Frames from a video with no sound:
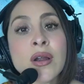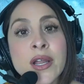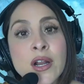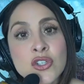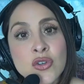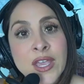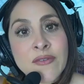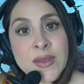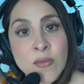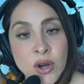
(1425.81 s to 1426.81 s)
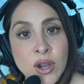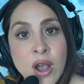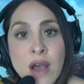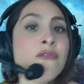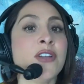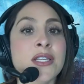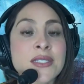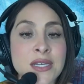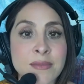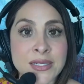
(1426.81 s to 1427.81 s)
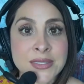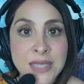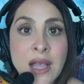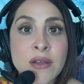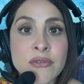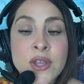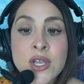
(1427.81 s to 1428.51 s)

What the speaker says: it also gave me more confidence in myself.